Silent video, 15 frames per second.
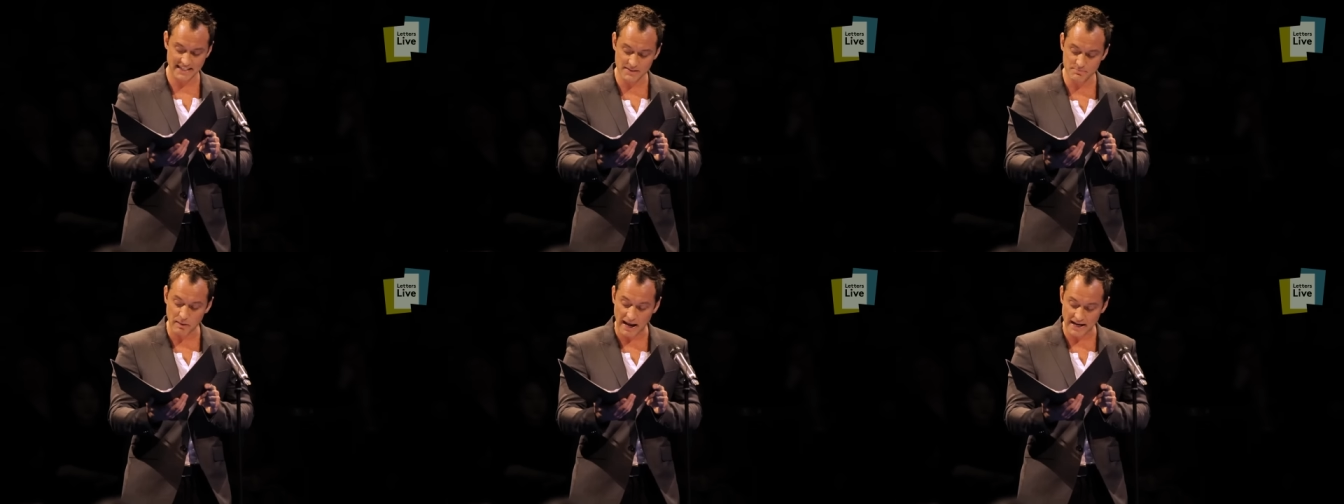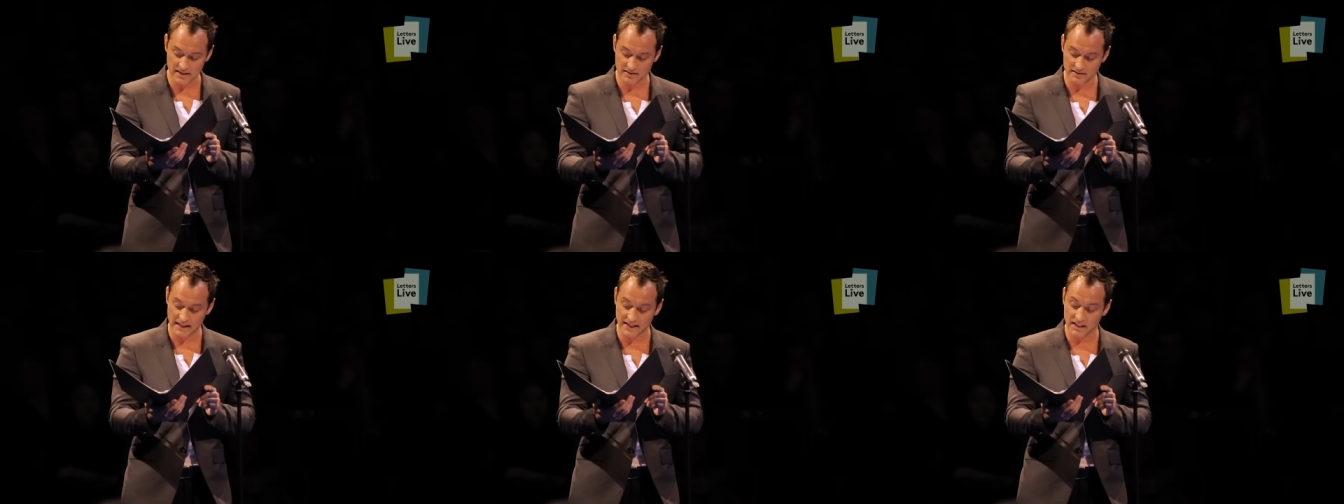it
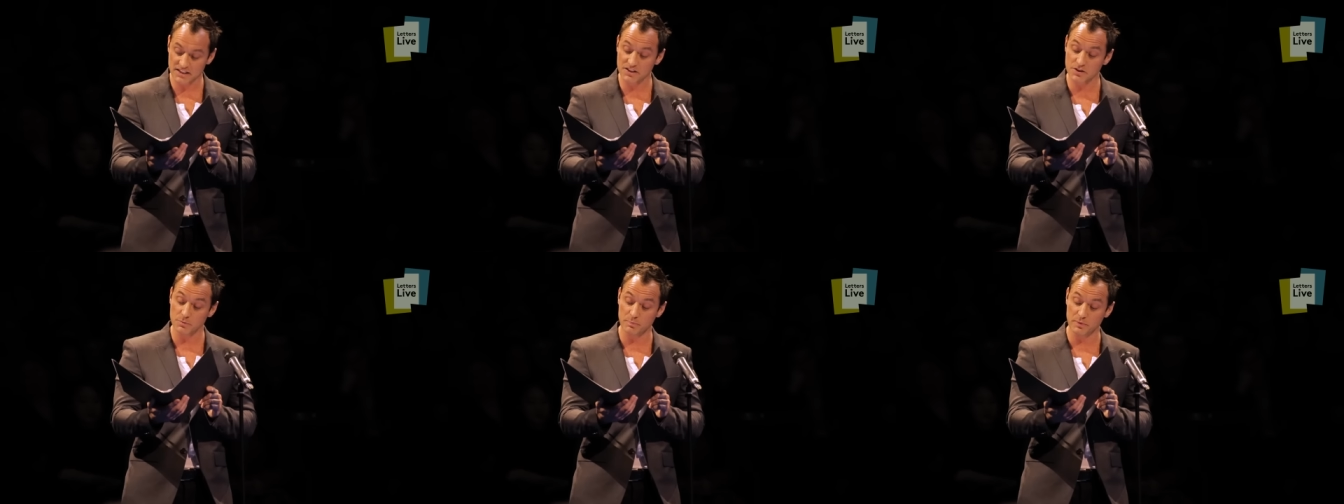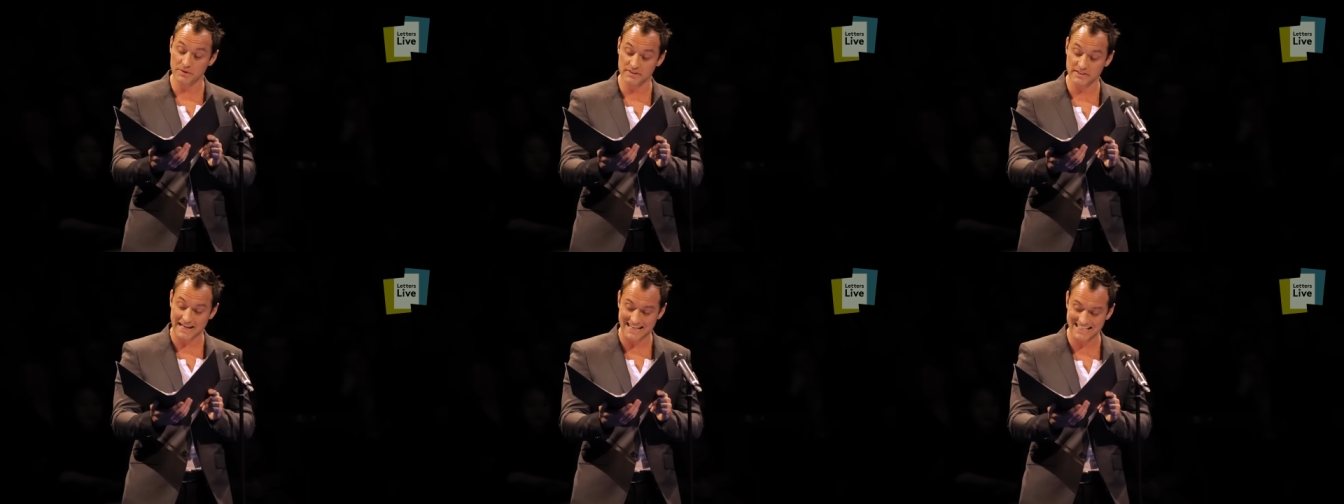biteth like a
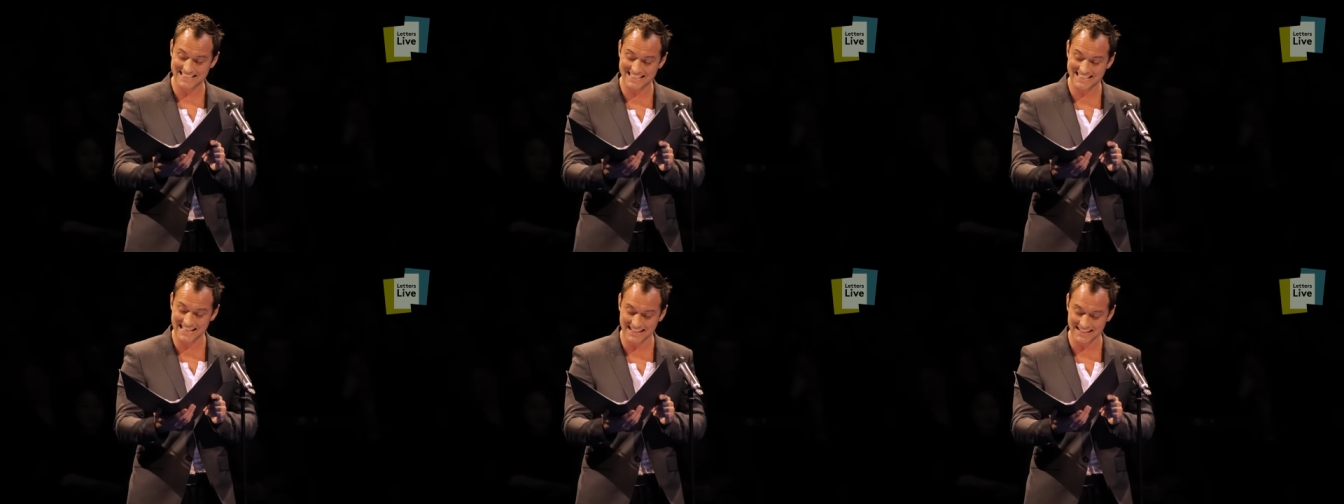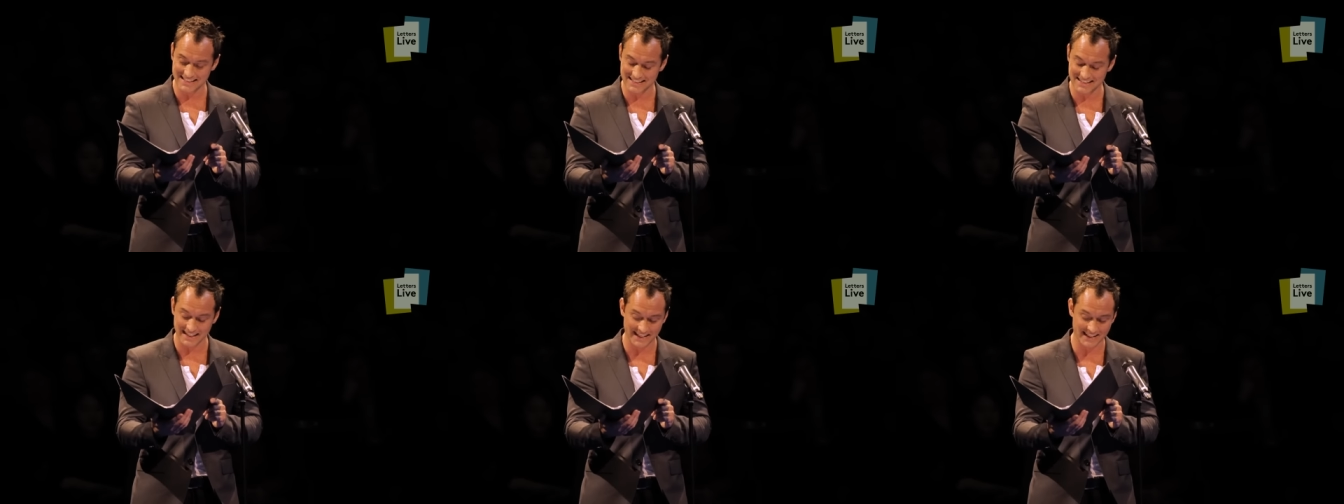serpent and
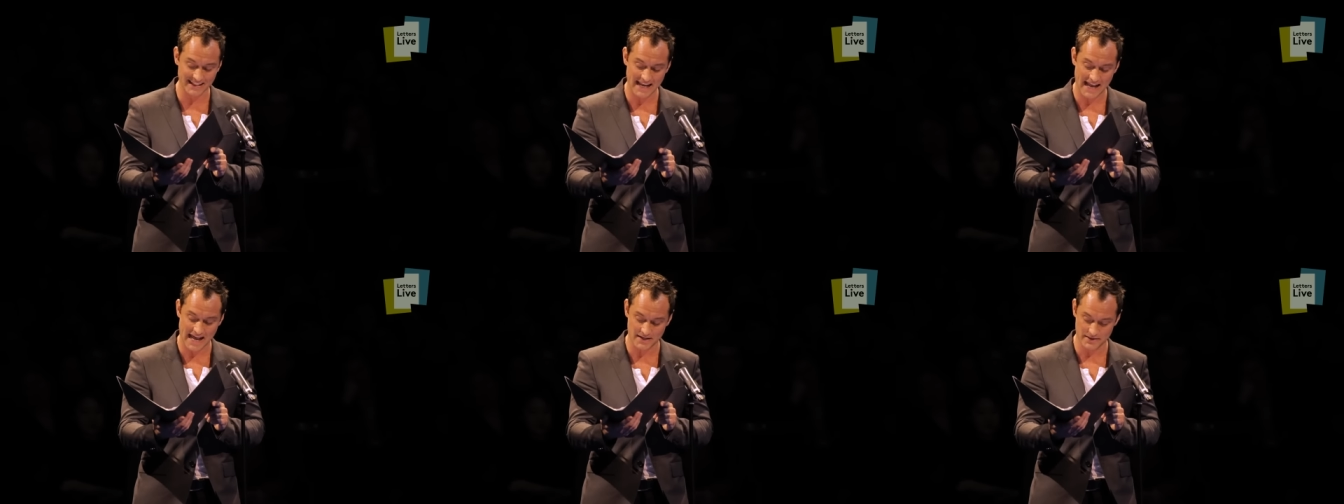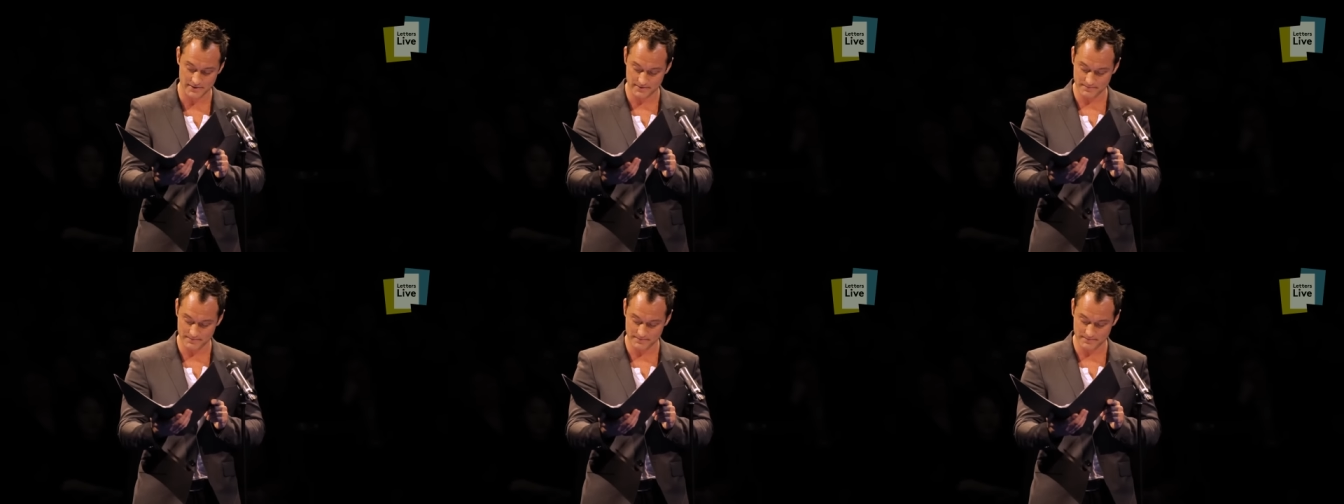stingeth like an adder.